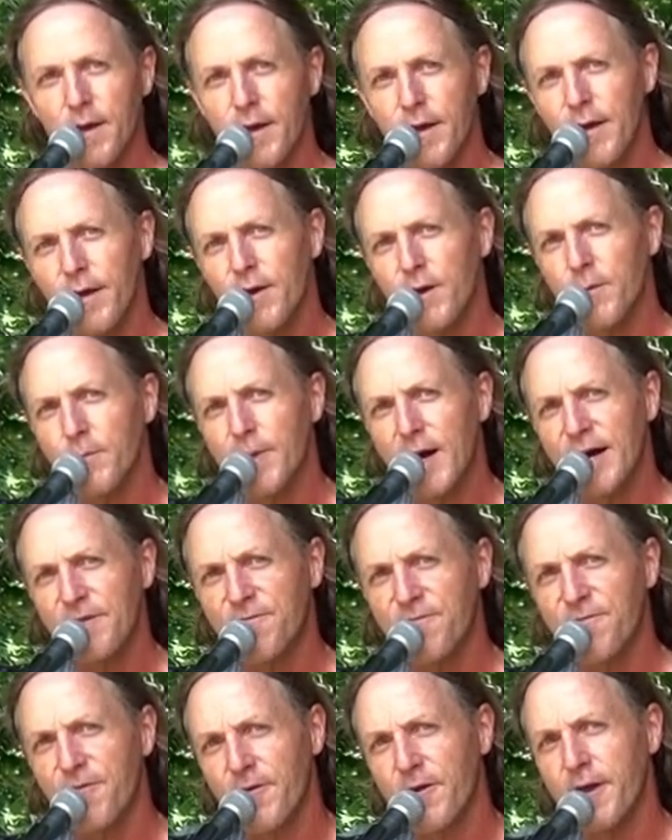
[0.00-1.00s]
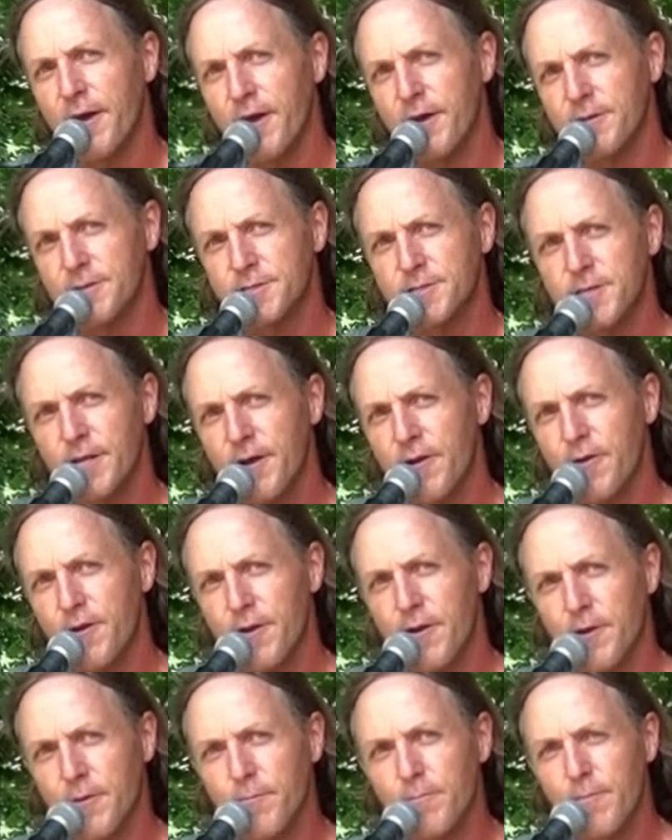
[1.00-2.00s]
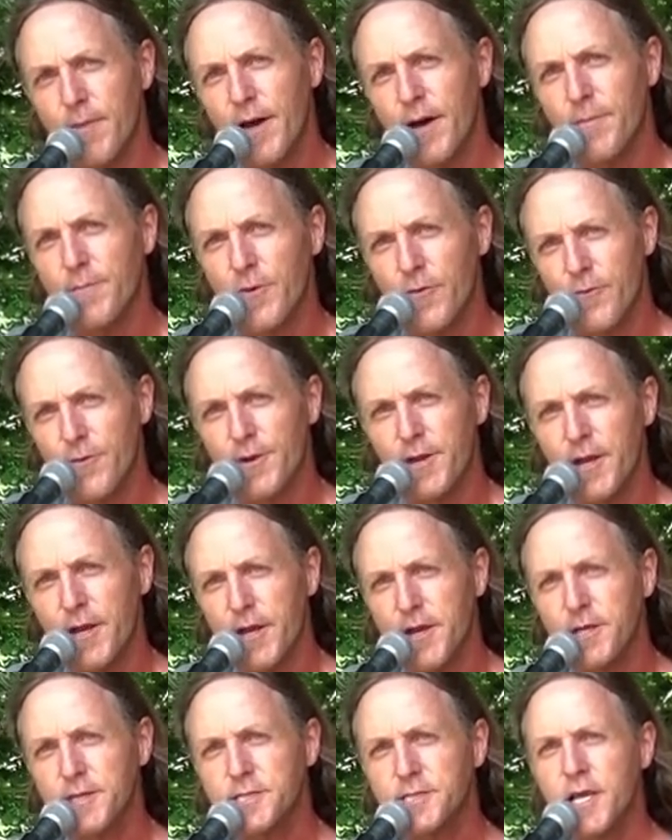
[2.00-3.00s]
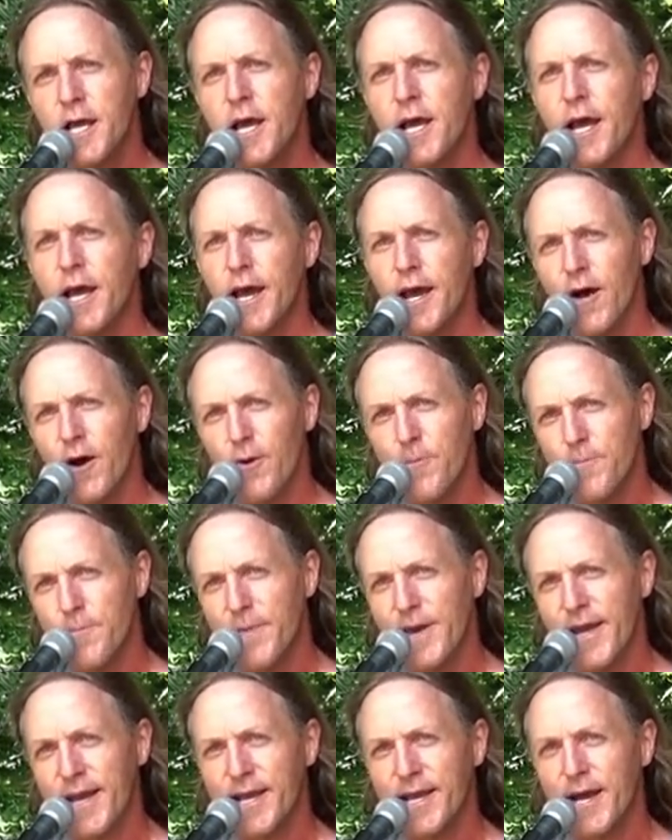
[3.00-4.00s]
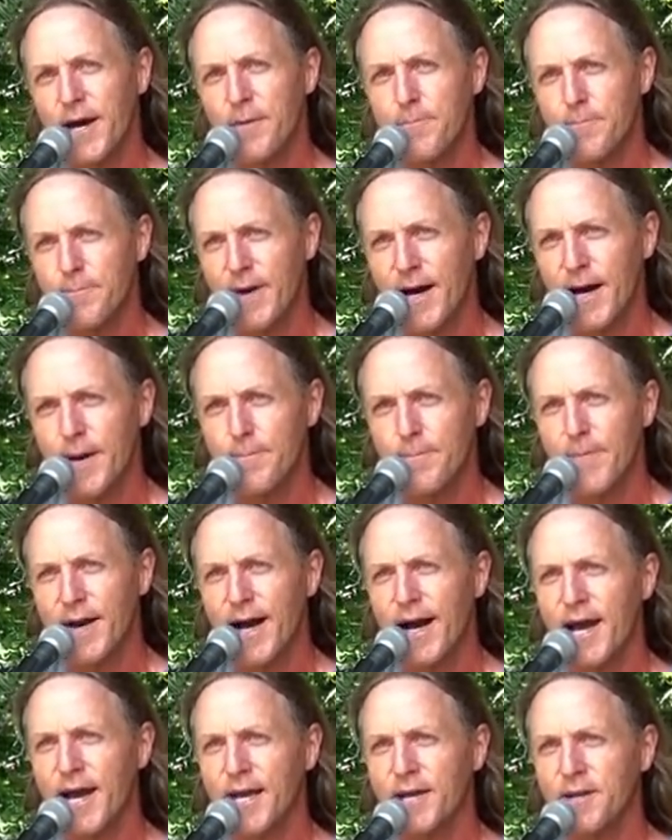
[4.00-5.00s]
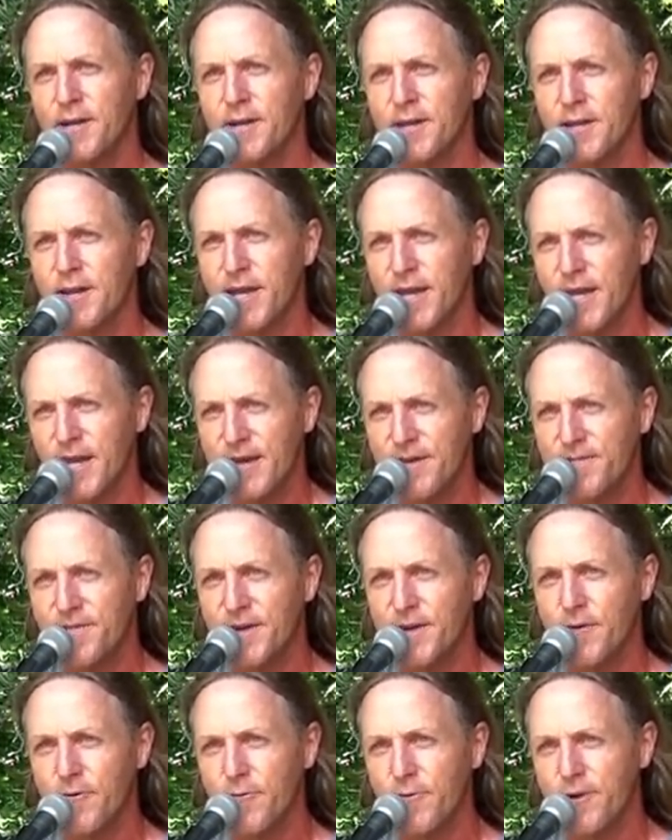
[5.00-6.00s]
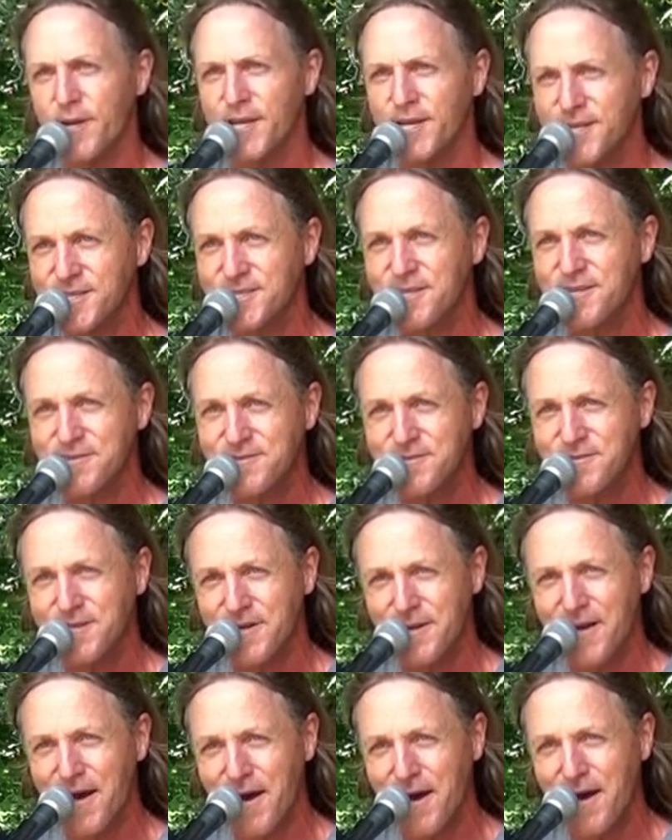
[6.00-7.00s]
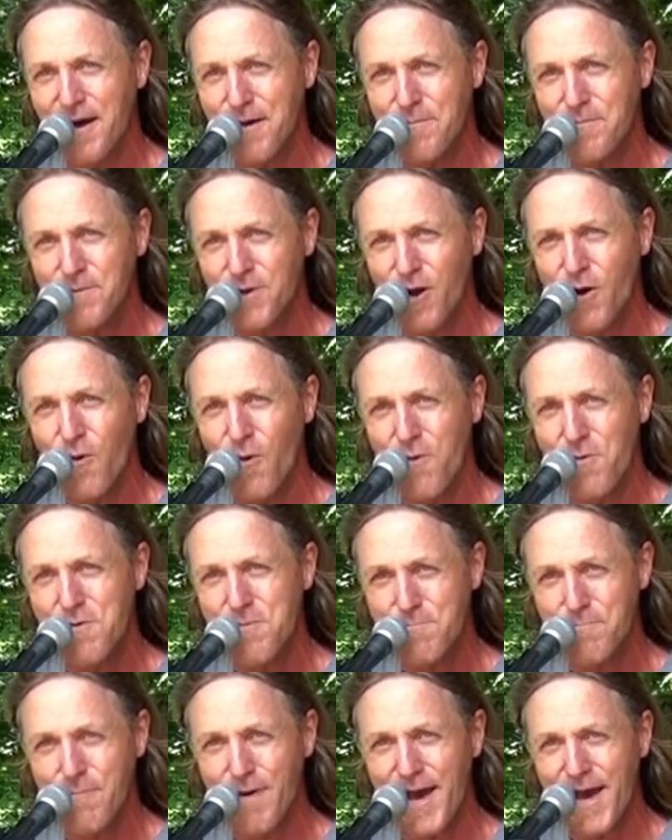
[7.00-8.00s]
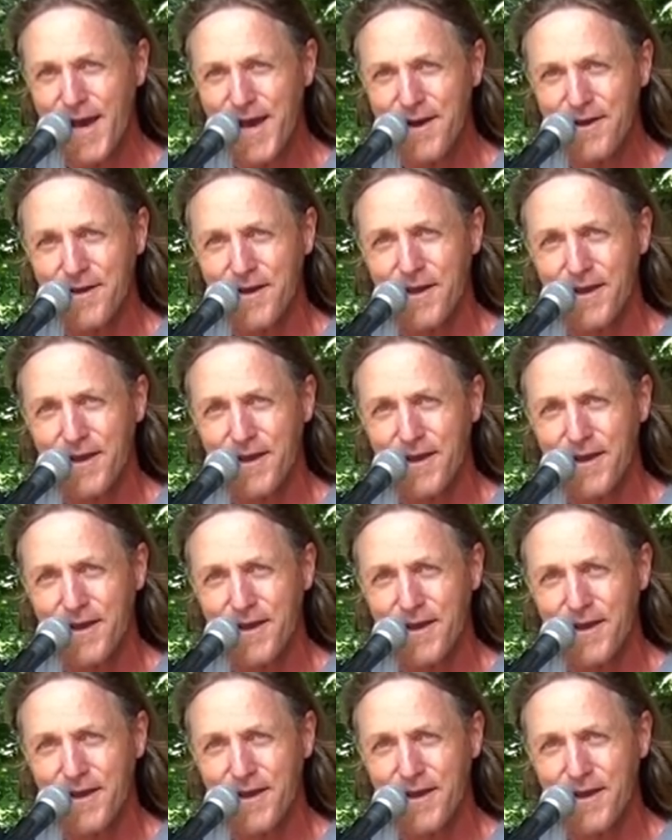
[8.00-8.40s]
Yeah, my friends, their little memories help make up my mind to leave, and the reasons that I'm going back